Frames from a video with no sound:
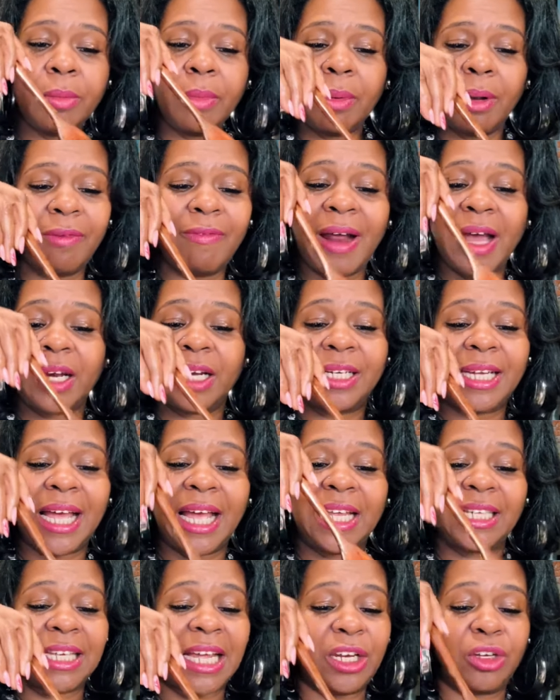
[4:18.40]
about to
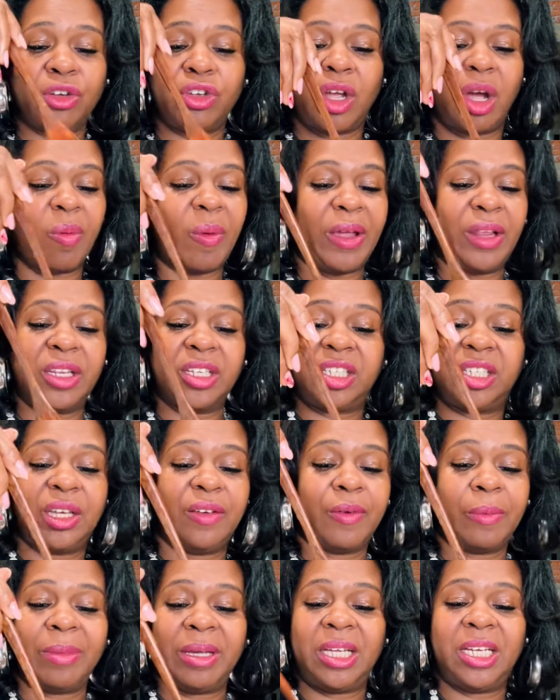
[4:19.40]
die. I know y'all waiting to see if
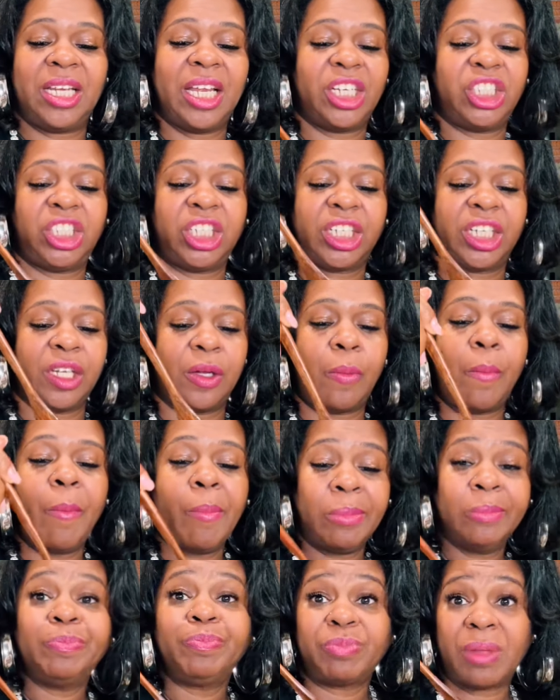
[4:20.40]
I'm gonna eat that chicken.
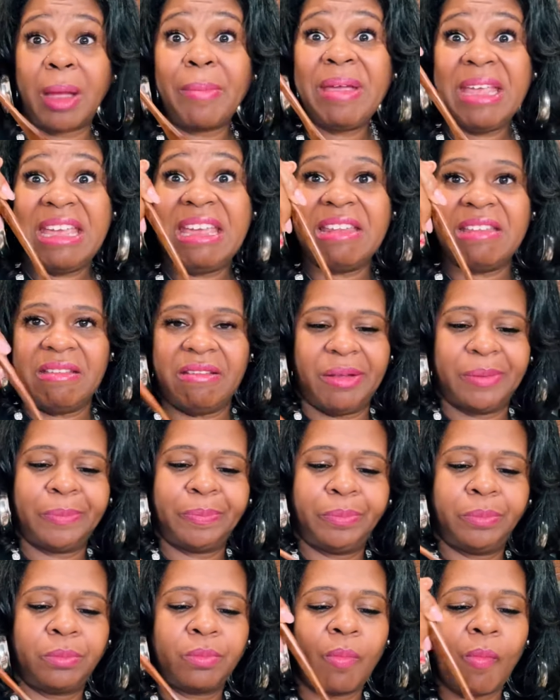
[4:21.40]
I'm gonna eat it.
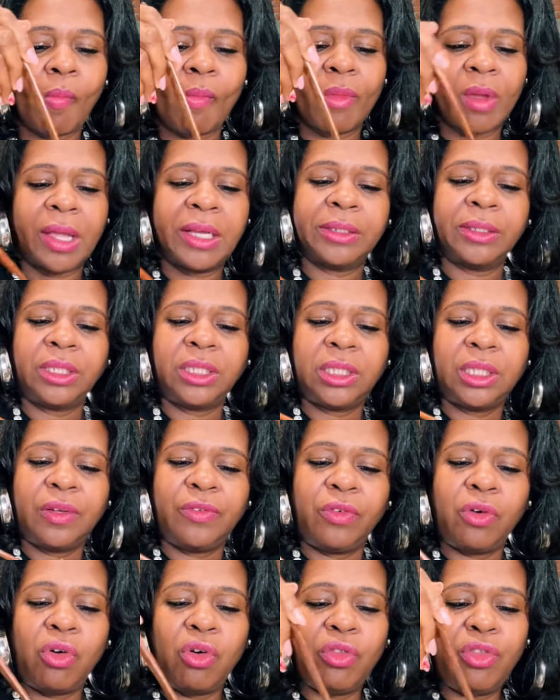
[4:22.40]

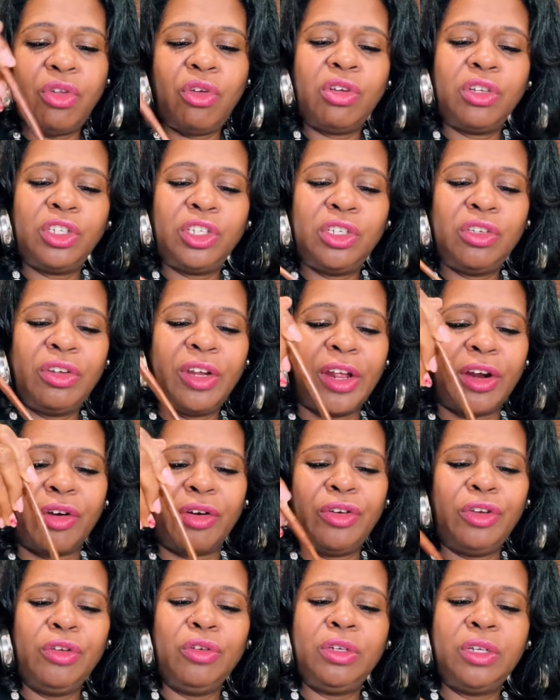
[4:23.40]
Oh, those of you that are
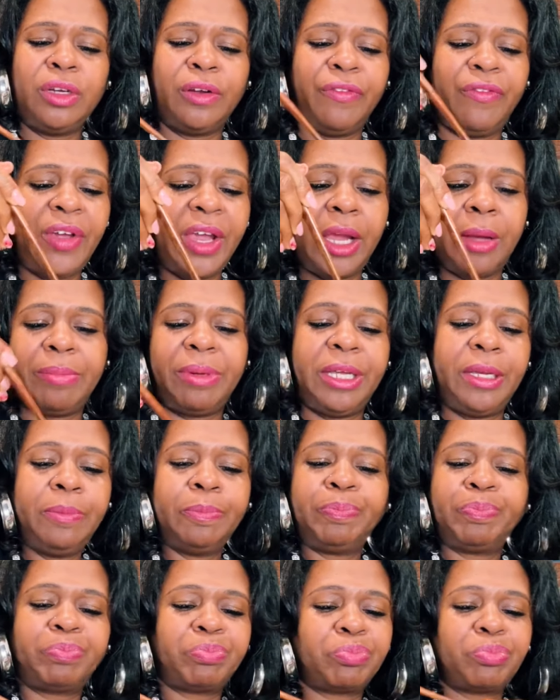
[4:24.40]
new to the
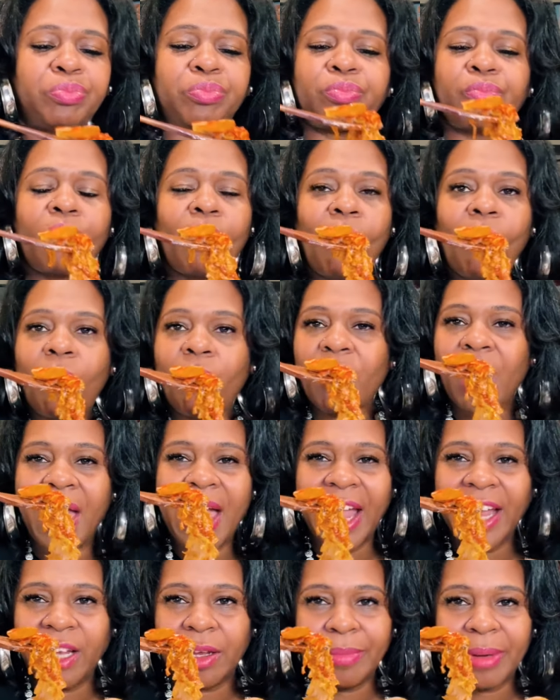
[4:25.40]
family,
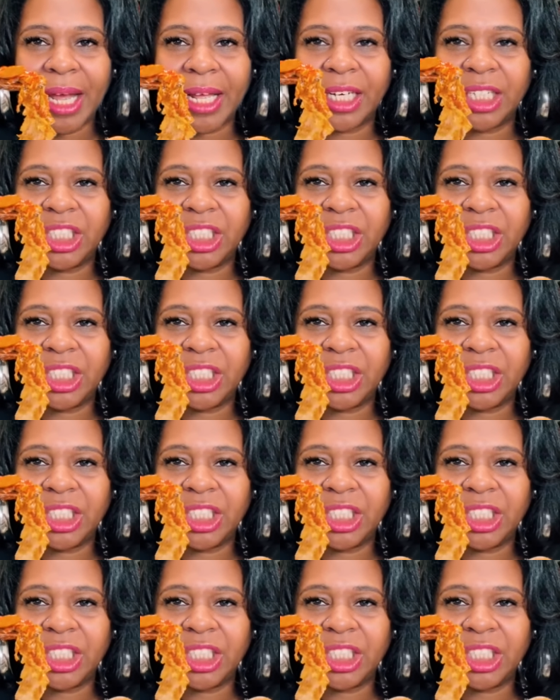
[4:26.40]
I am not a